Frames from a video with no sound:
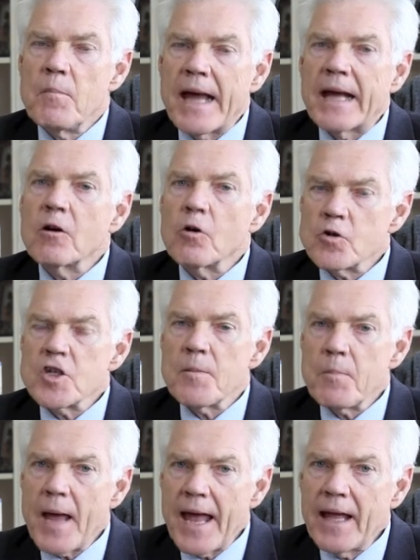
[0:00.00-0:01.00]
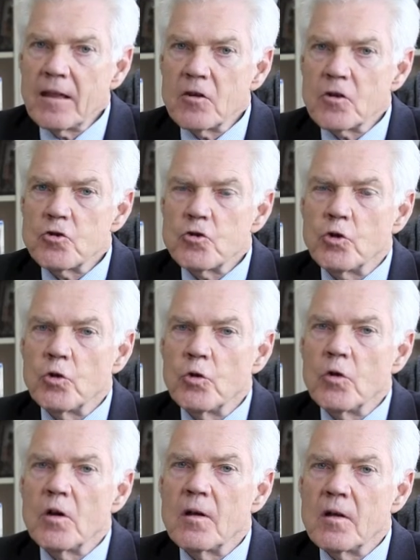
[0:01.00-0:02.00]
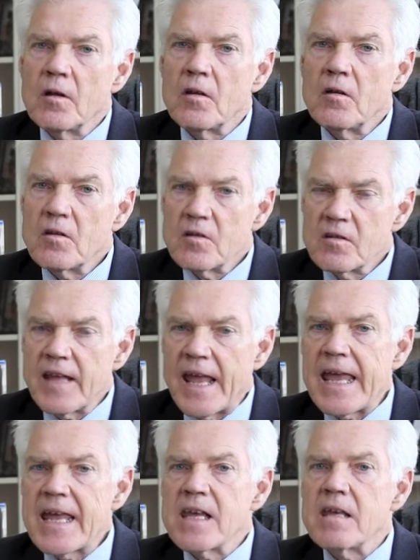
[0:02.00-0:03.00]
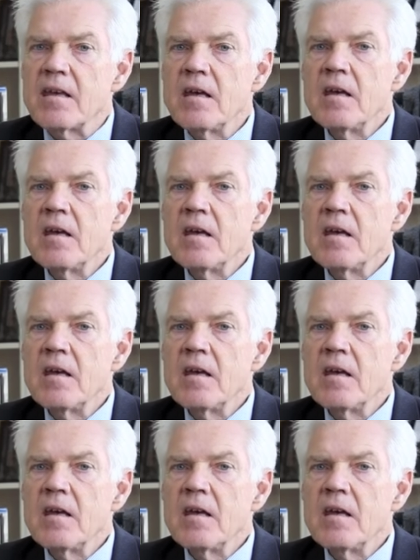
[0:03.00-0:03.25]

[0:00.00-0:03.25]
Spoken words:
Bank of Japan to take